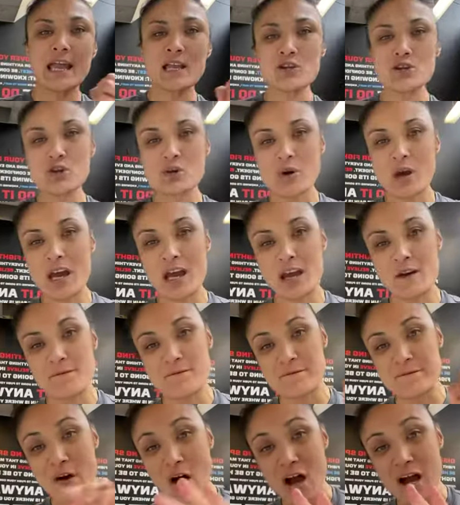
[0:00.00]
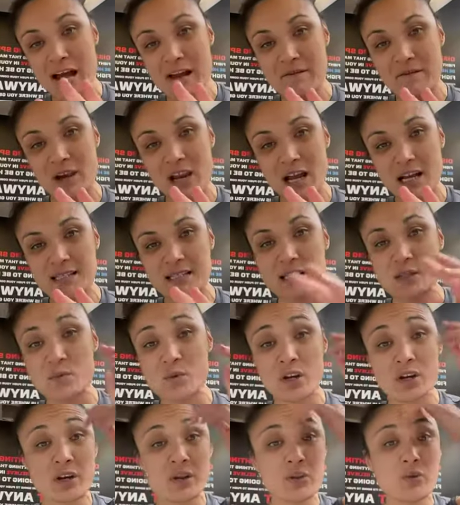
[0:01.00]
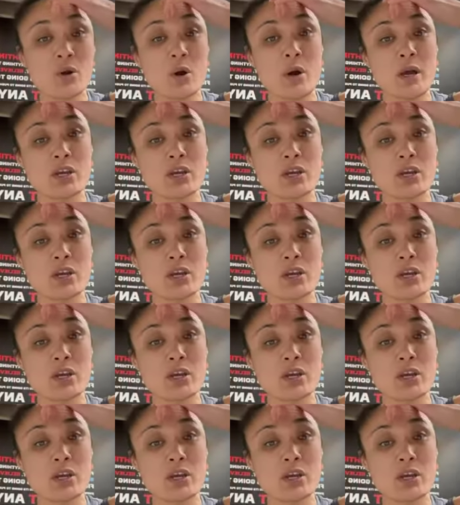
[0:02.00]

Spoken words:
you hit 5 classes, we're going to throw